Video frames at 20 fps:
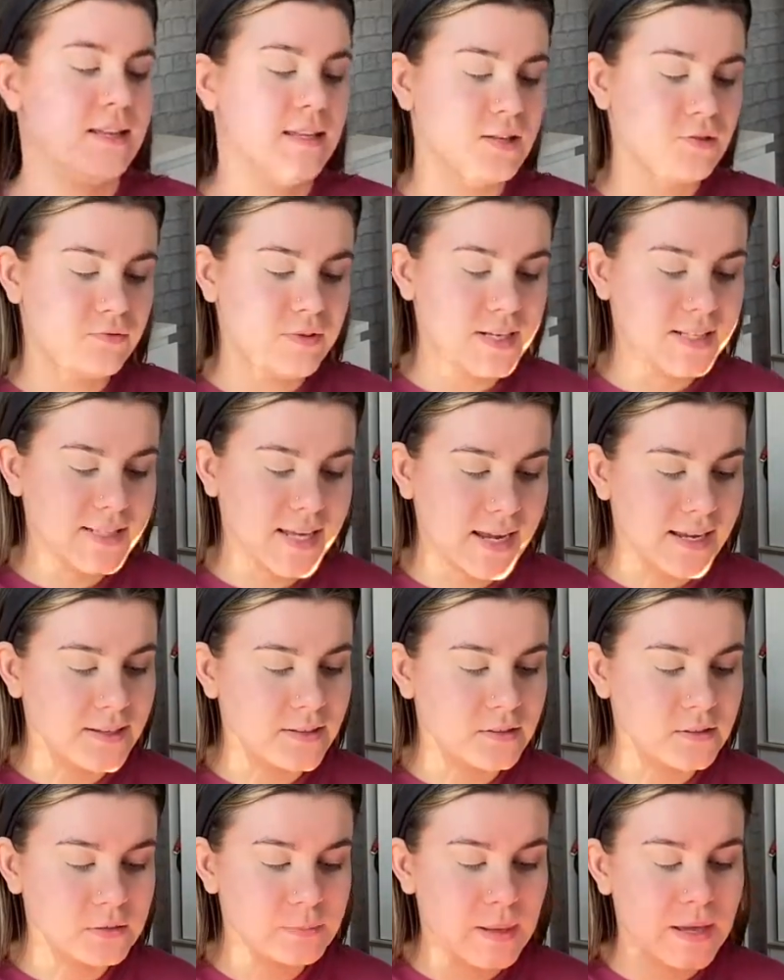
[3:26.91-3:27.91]
This
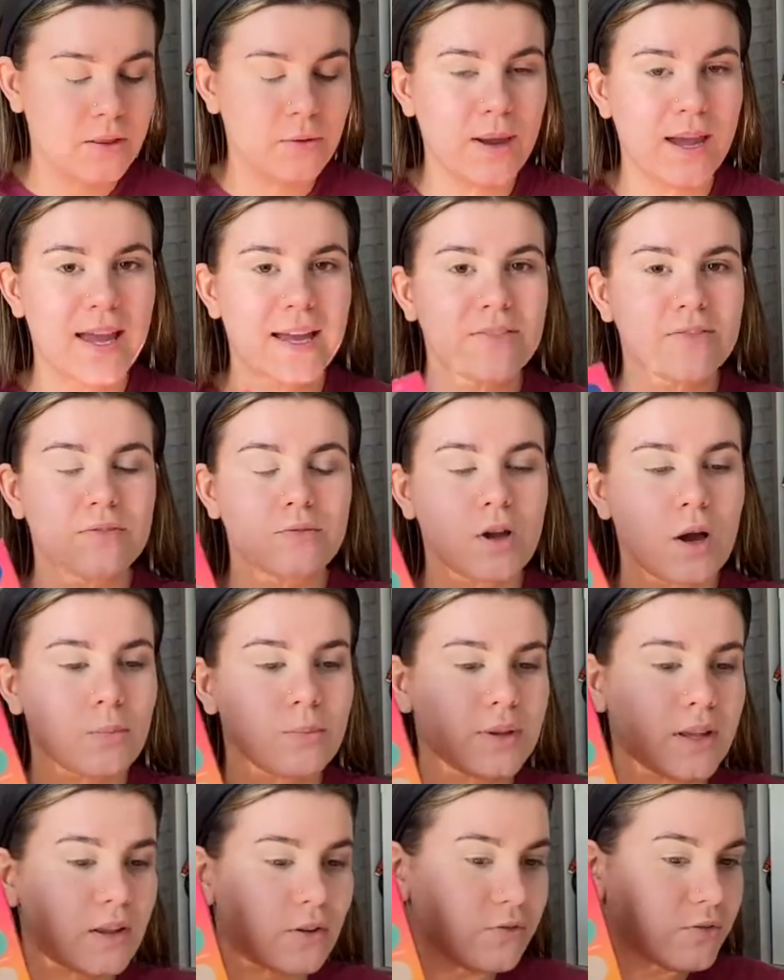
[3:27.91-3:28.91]
retails, by the way, I've
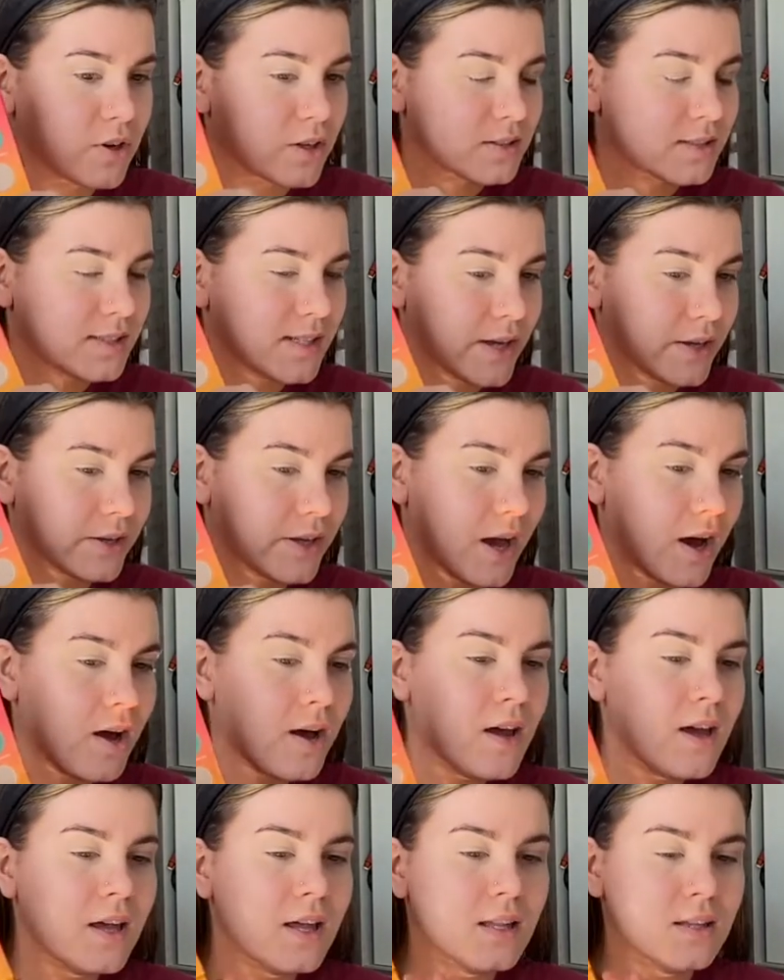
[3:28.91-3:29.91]
completely forgot to tell you,
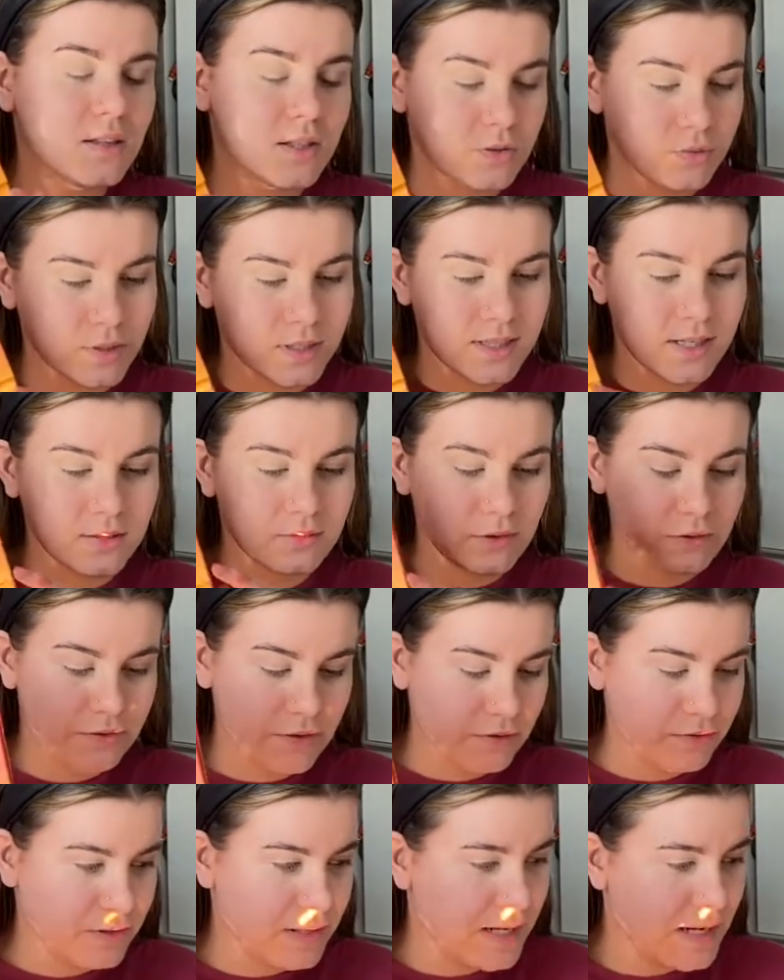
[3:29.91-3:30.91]
this retails for
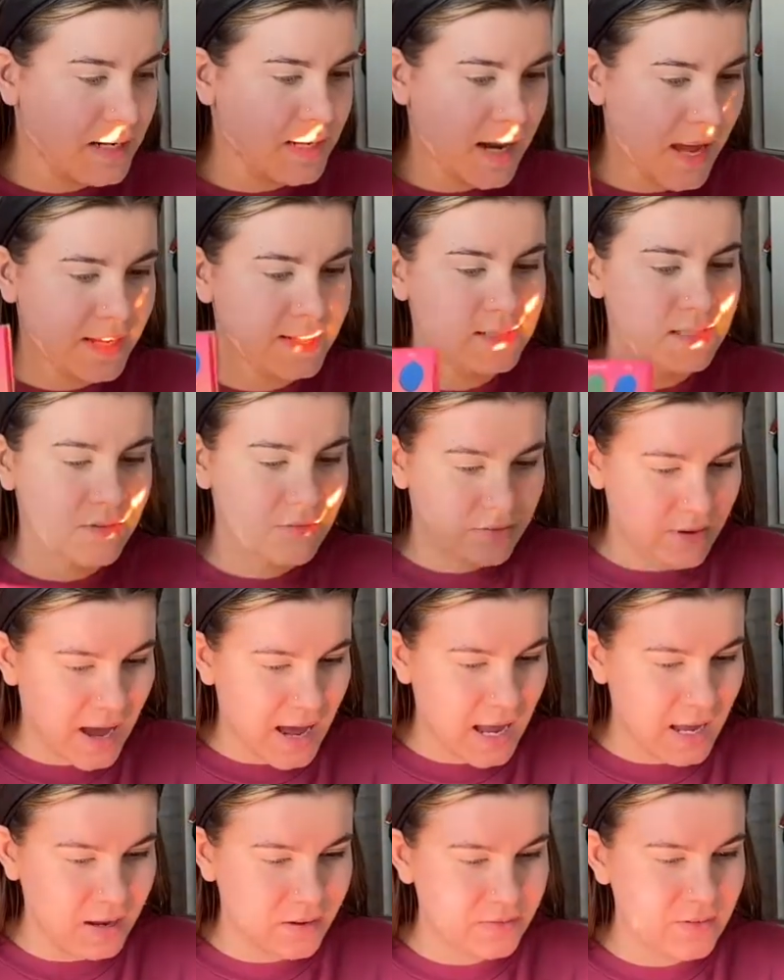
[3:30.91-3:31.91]

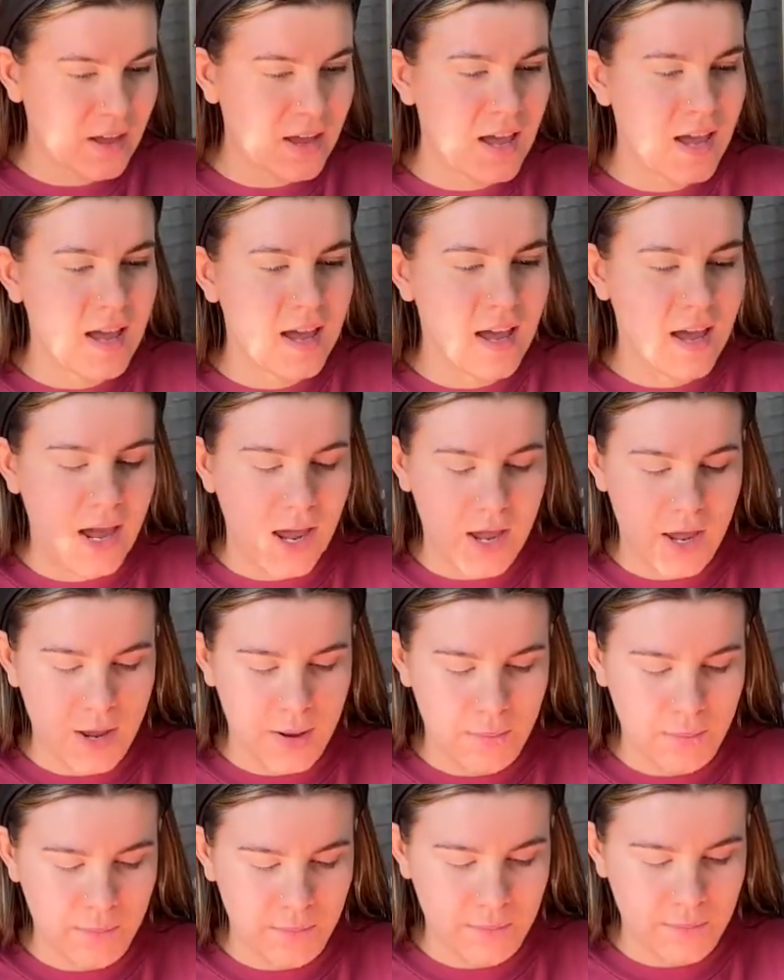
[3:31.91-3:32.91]
$15.95.
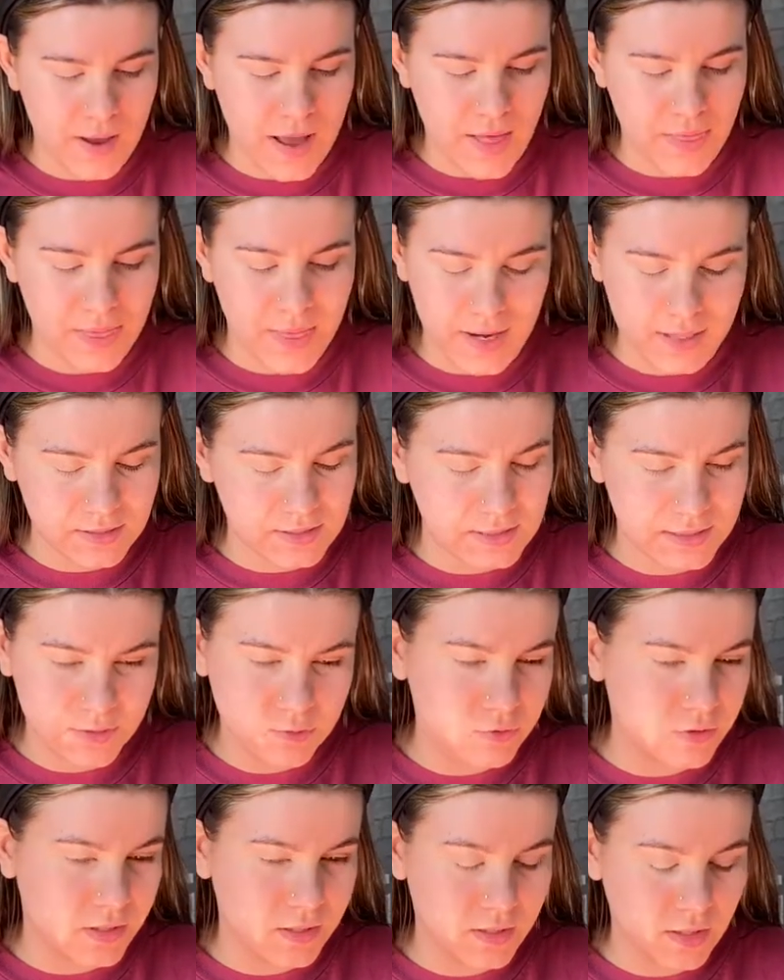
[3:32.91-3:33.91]
That's
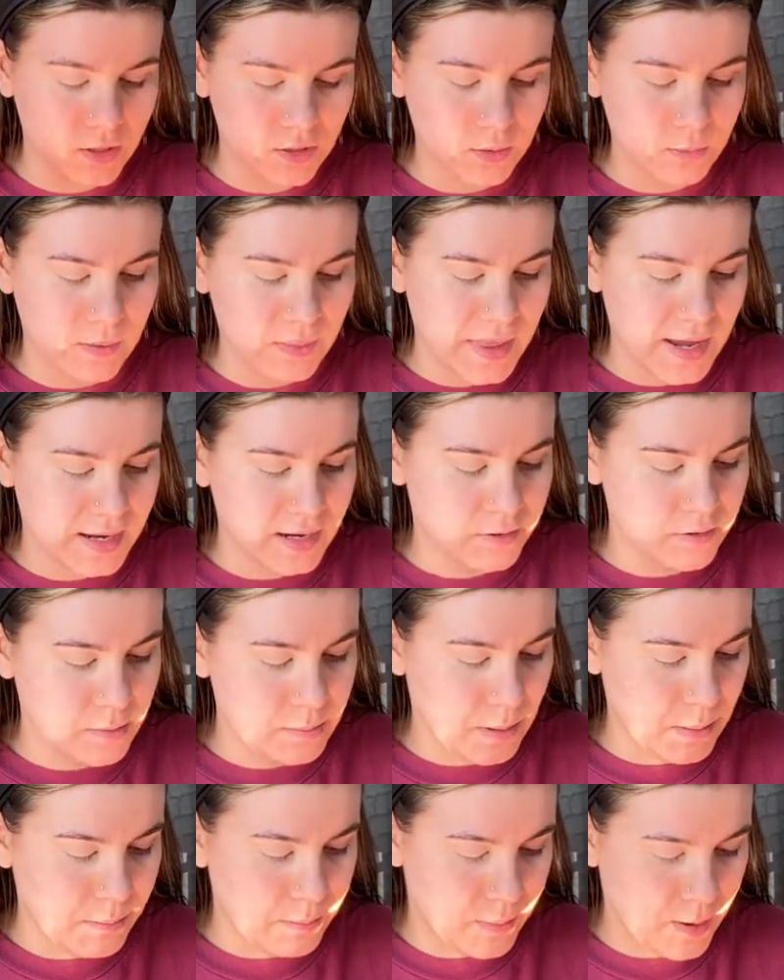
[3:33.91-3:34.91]
literally the only one that I can
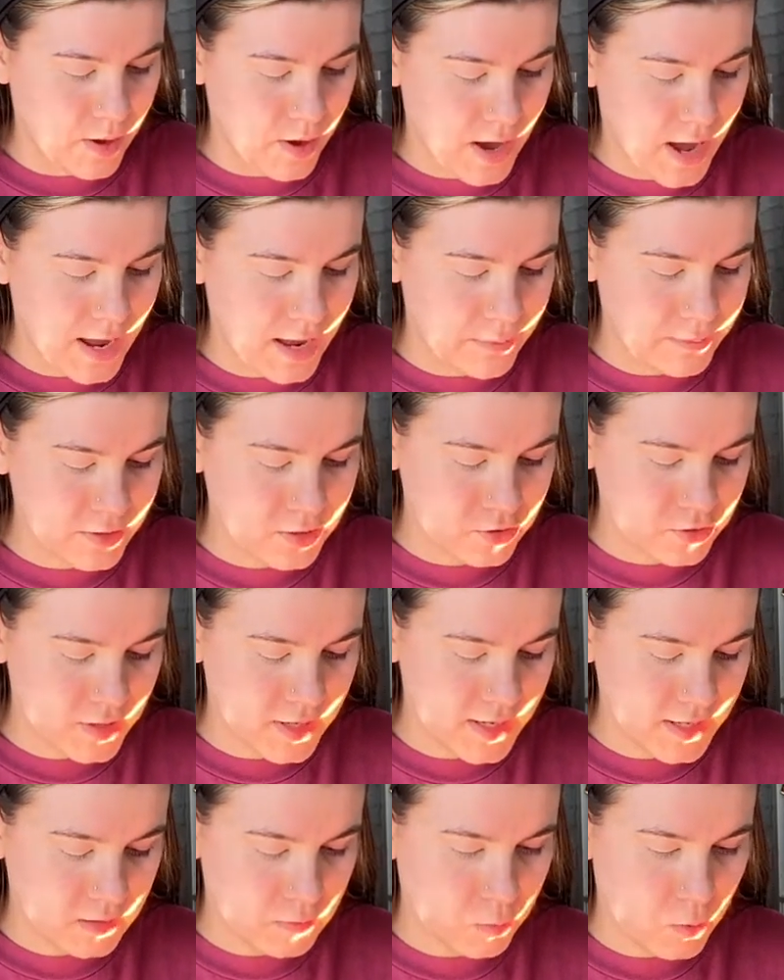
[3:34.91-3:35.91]
remember. I am
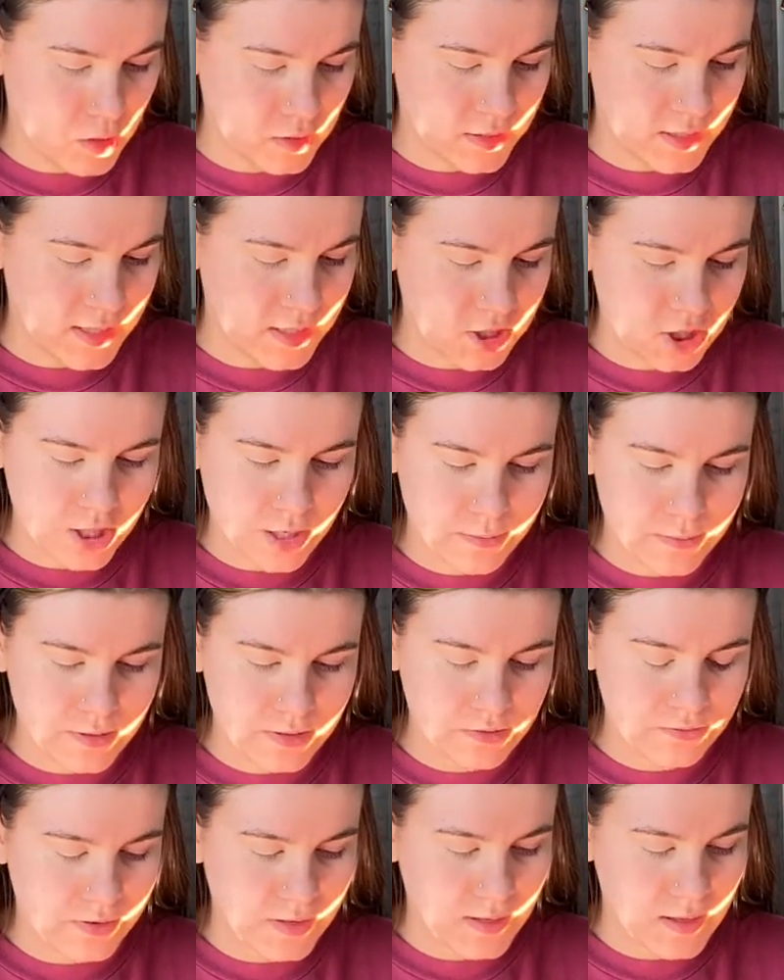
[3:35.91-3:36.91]
intrigued what these
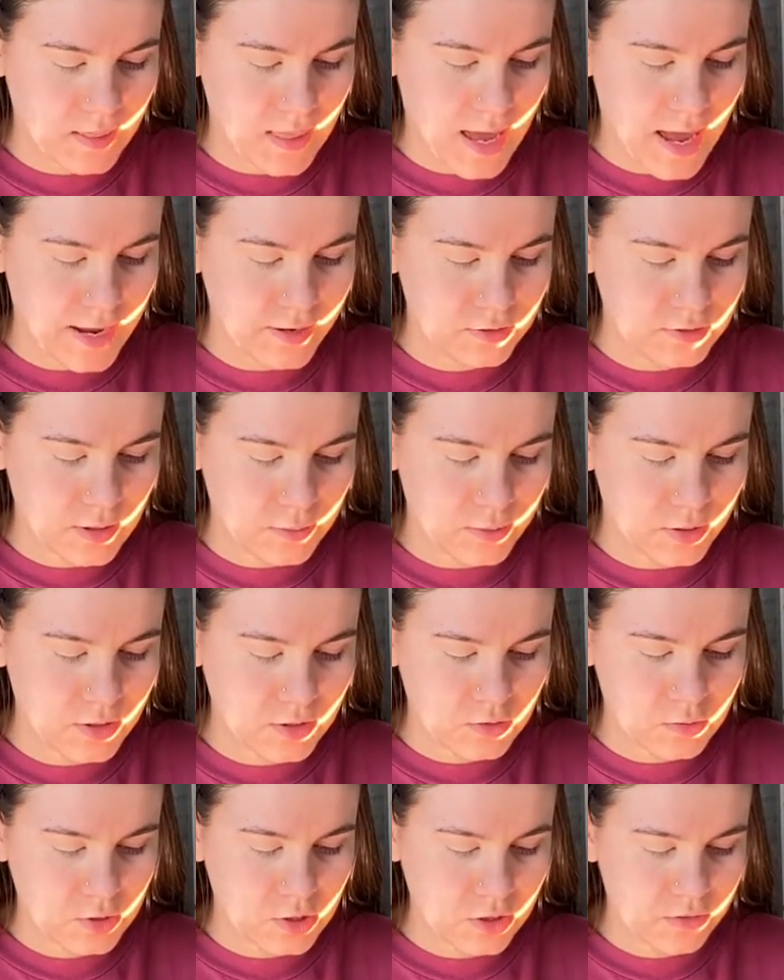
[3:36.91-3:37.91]
shimmers feel like, so I'm going to
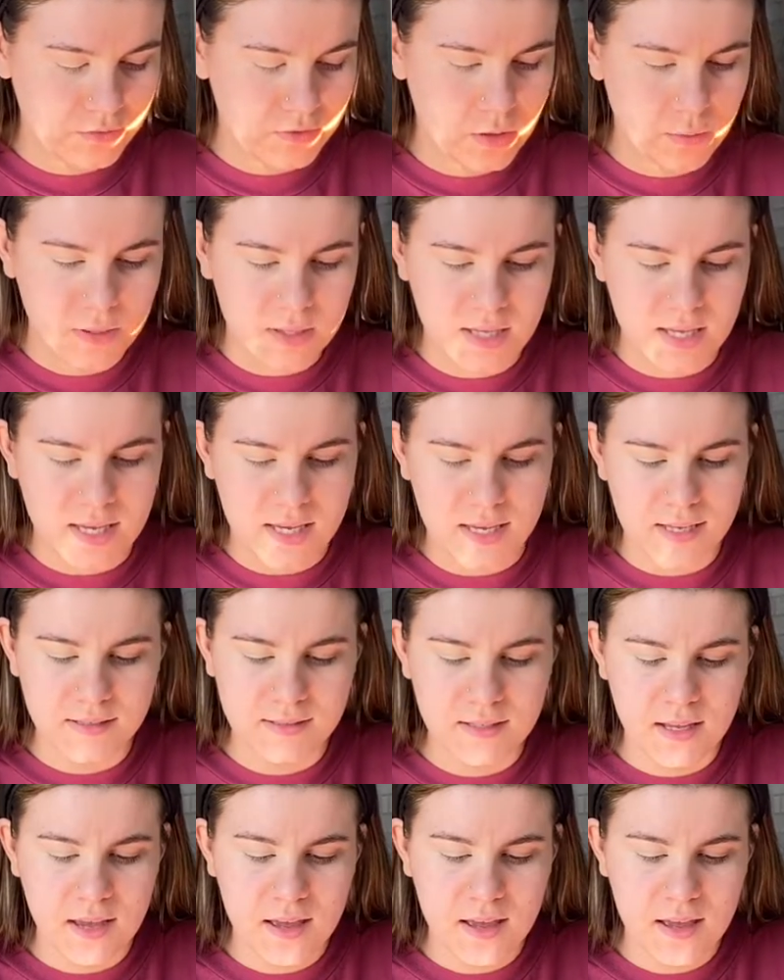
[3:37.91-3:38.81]
swatch a few of these.